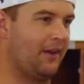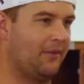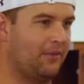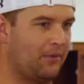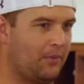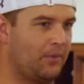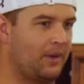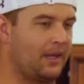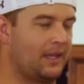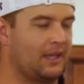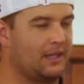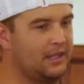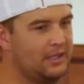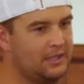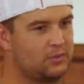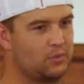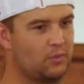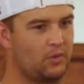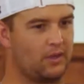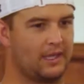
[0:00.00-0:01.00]
Every week, at
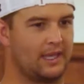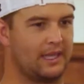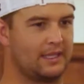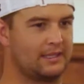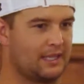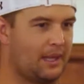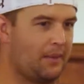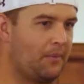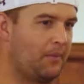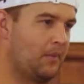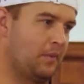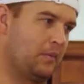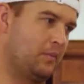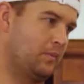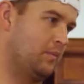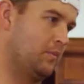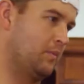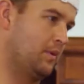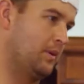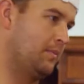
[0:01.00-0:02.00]
least one day, Saban
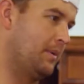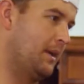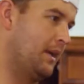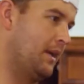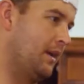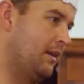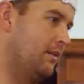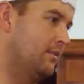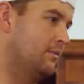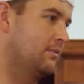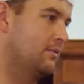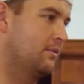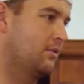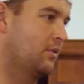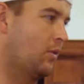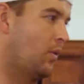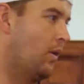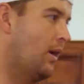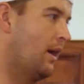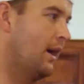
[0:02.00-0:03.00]
would be
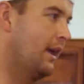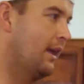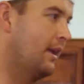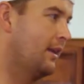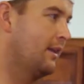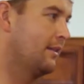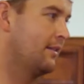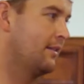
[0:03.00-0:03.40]
quiet.